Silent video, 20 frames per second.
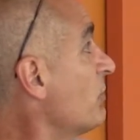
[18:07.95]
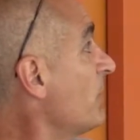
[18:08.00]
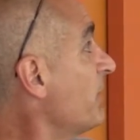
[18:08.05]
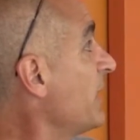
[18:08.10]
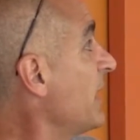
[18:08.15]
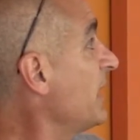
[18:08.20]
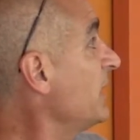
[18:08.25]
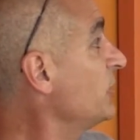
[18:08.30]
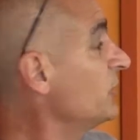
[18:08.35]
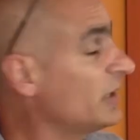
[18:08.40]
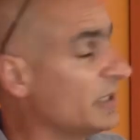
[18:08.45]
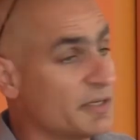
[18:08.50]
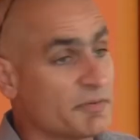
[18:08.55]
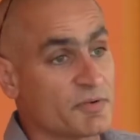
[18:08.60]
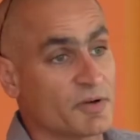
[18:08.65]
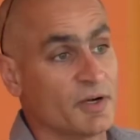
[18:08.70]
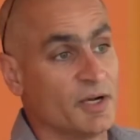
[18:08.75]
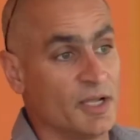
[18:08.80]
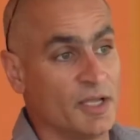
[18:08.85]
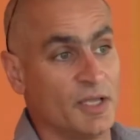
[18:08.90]
from getting to the
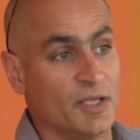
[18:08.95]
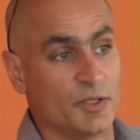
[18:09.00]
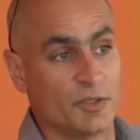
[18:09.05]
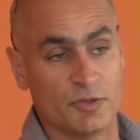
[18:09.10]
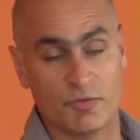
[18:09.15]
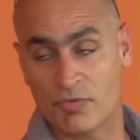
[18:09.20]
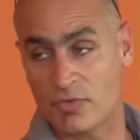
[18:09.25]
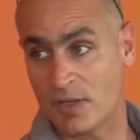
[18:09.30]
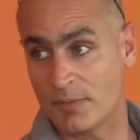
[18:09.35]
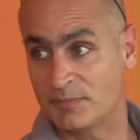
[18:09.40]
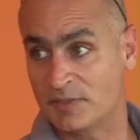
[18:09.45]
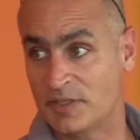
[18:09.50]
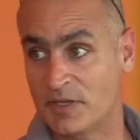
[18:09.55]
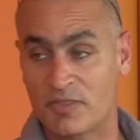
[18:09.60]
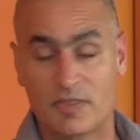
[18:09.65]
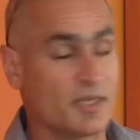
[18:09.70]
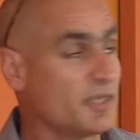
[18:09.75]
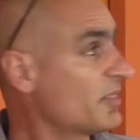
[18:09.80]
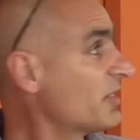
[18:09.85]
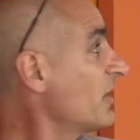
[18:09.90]
liver, you've stopped the
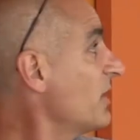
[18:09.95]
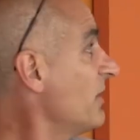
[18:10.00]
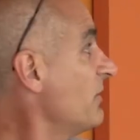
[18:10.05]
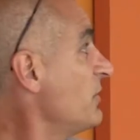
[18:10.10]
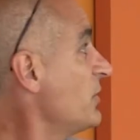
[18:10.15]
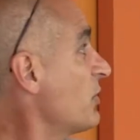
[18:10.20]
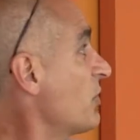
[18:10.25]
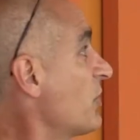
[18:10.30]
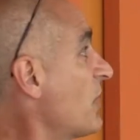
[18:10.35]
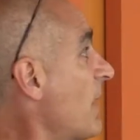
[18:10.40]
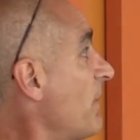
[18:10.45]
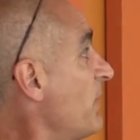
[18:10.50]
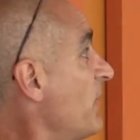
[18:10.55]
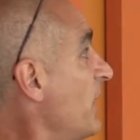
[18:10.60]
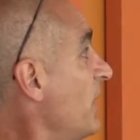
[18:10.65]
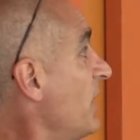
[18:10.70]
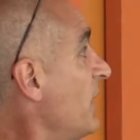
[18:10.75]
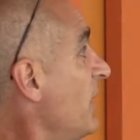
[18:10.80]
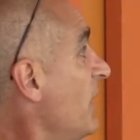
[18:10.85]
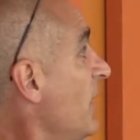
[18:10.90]
disease. If you stop
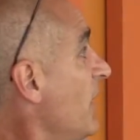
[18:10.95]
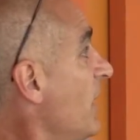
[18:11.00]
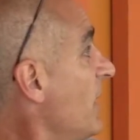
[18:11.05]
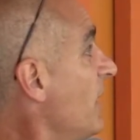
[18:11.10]
the